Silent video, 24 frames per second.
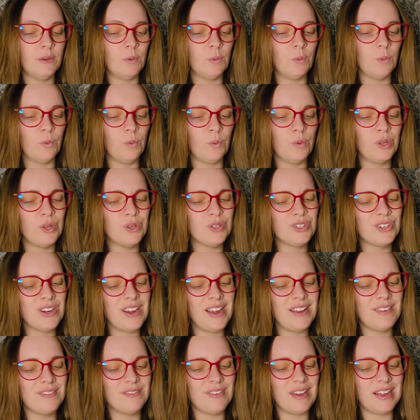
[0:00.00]
Will you
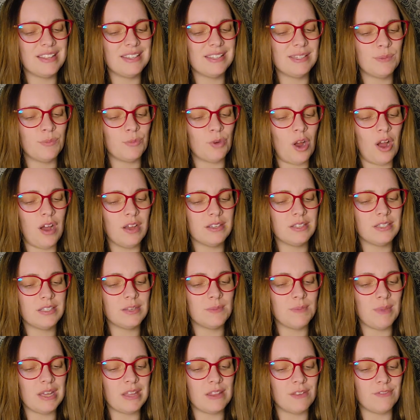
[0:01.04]
try and find some rocks
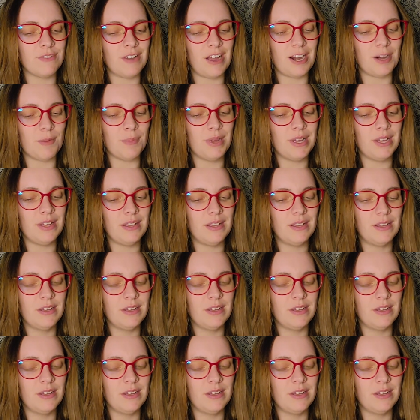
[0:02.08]
to make the fire pit?